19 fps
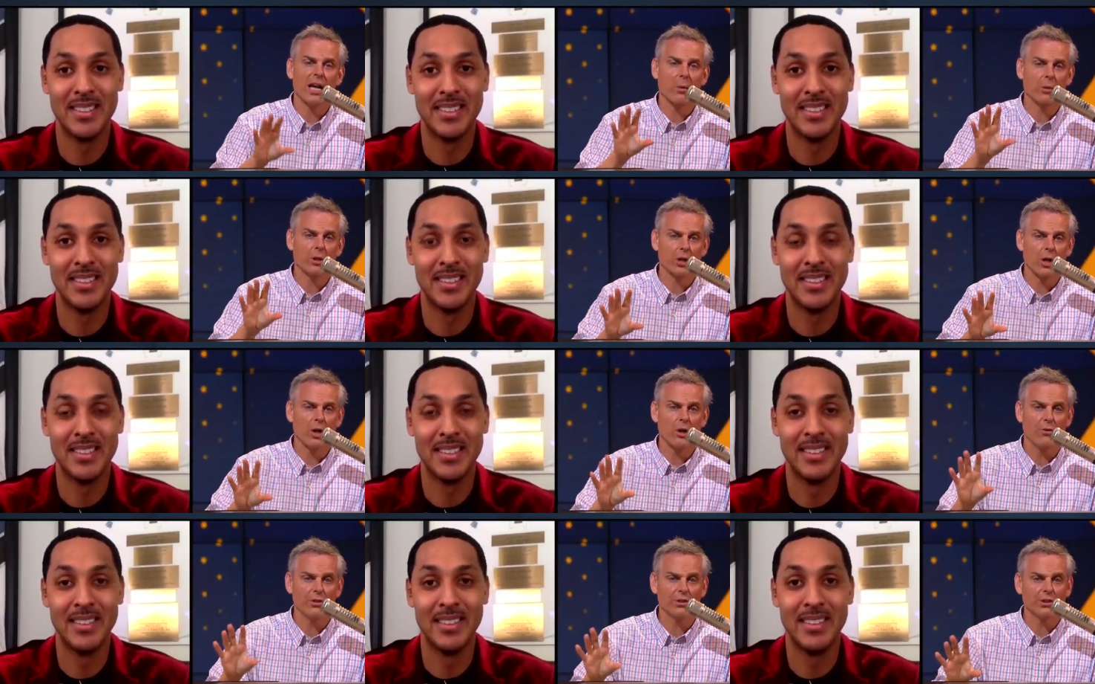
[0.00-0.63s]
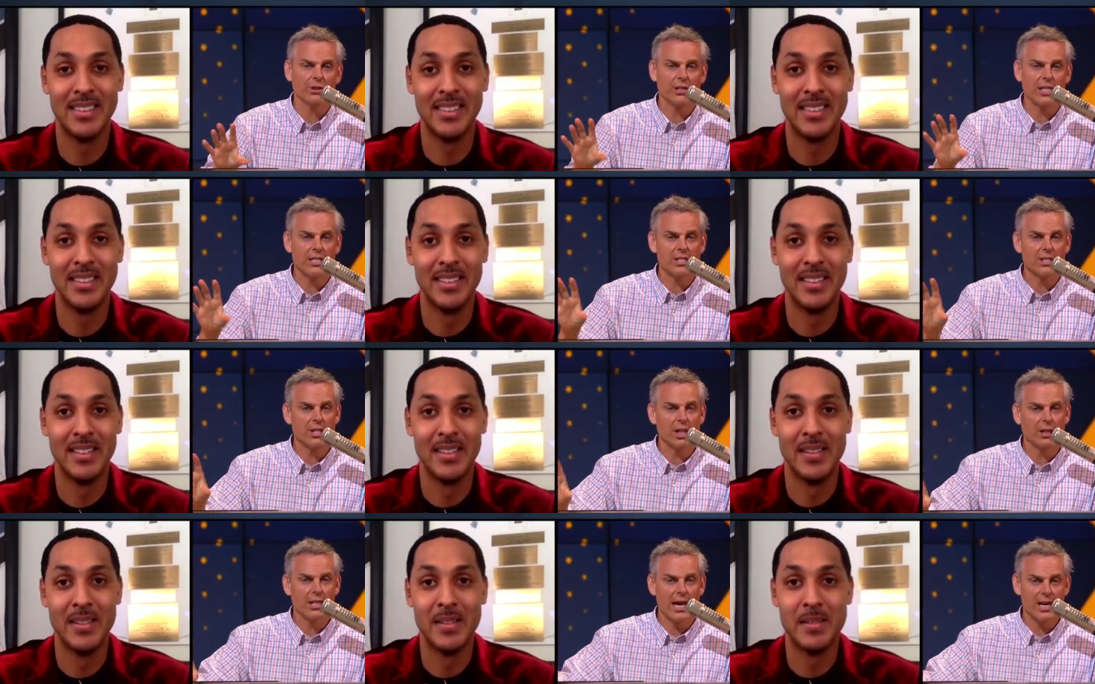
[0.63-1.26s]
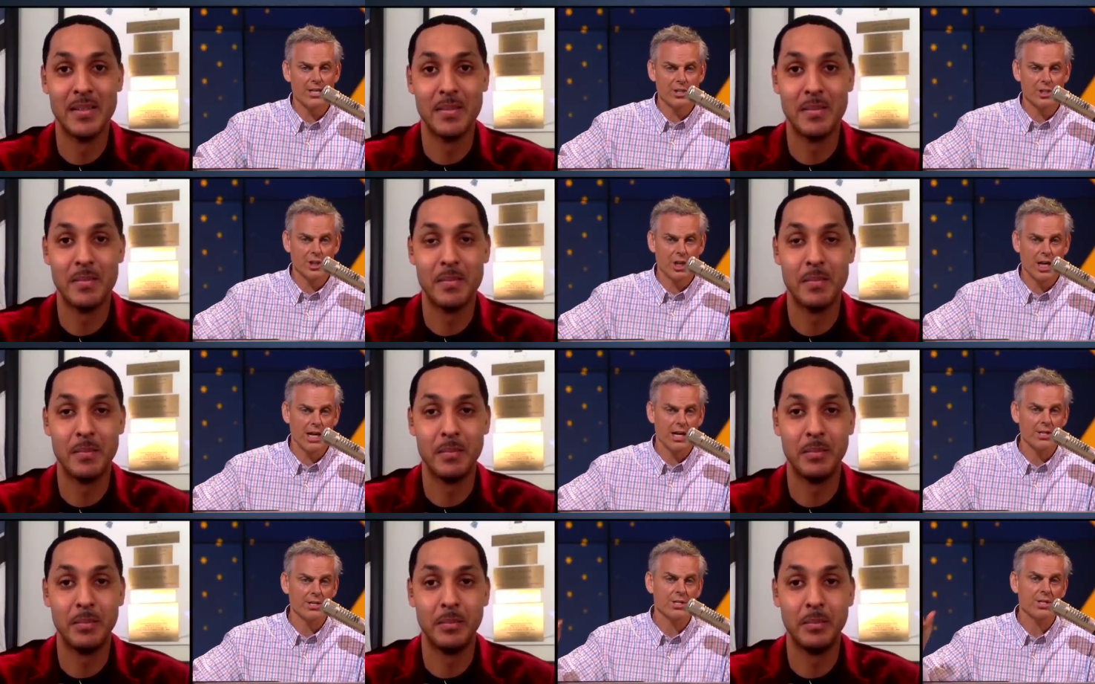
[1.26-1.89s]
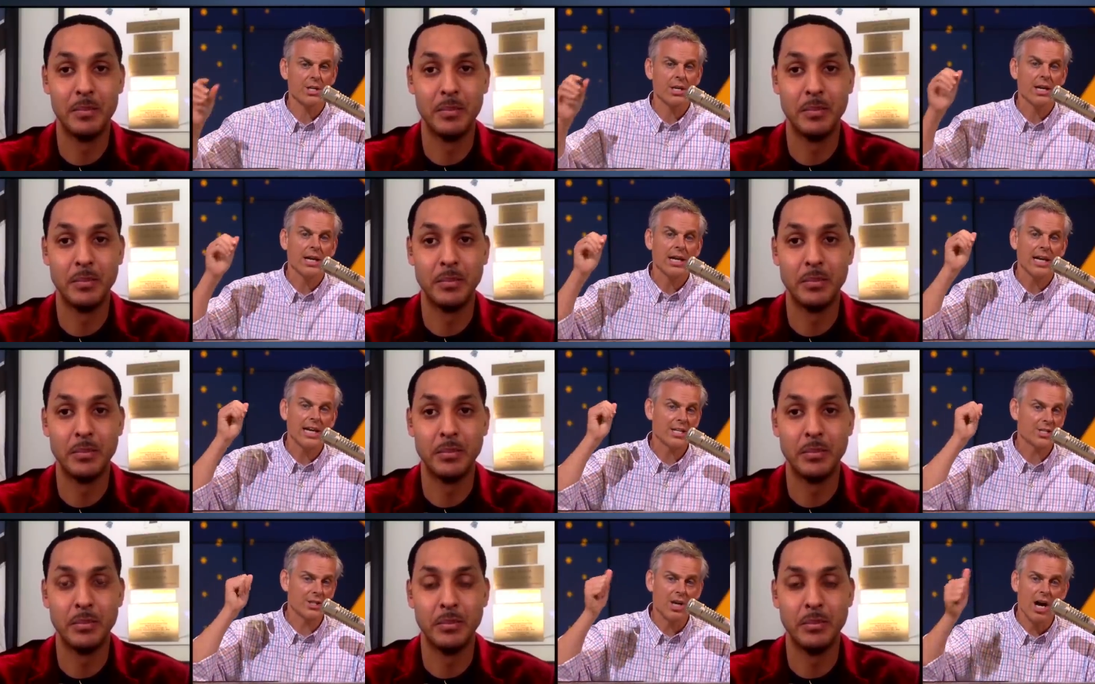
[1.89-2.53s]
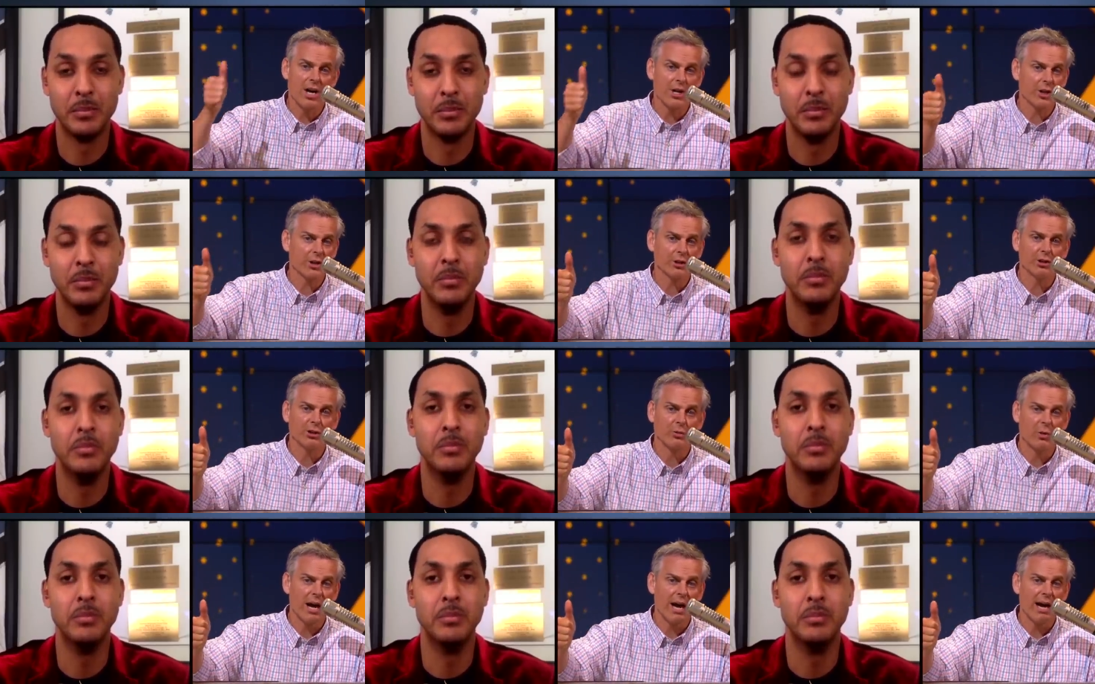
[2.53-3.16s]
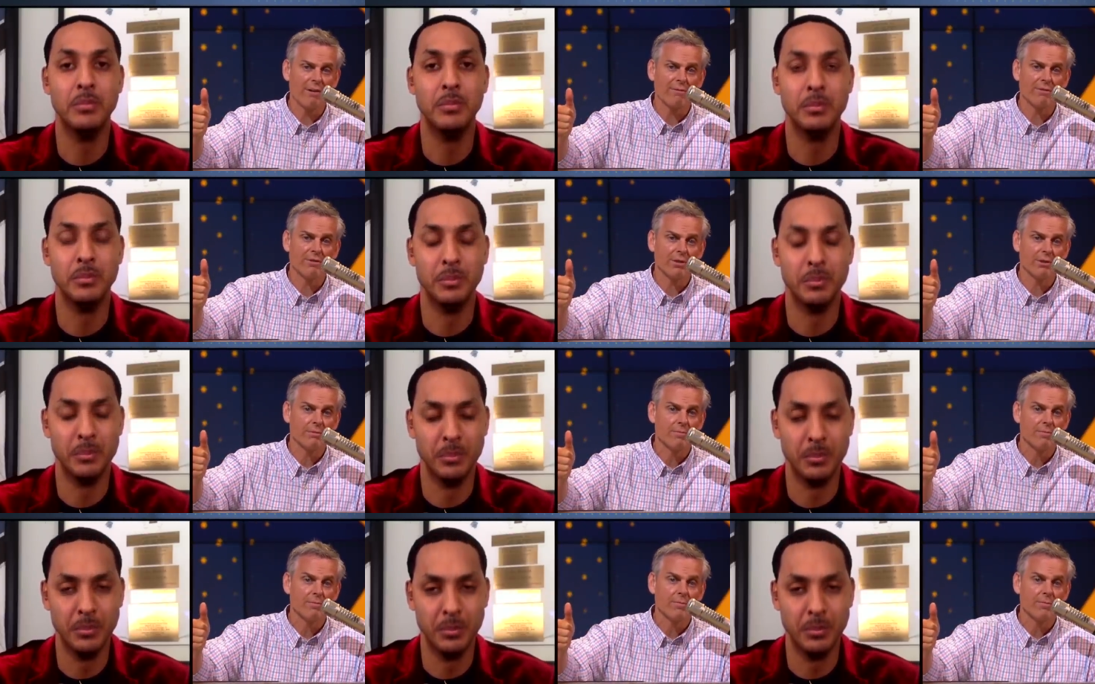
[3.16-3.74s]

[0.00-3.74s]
Speaker 1: I would call this season the last chance. It's not a good mm. draft. Mm.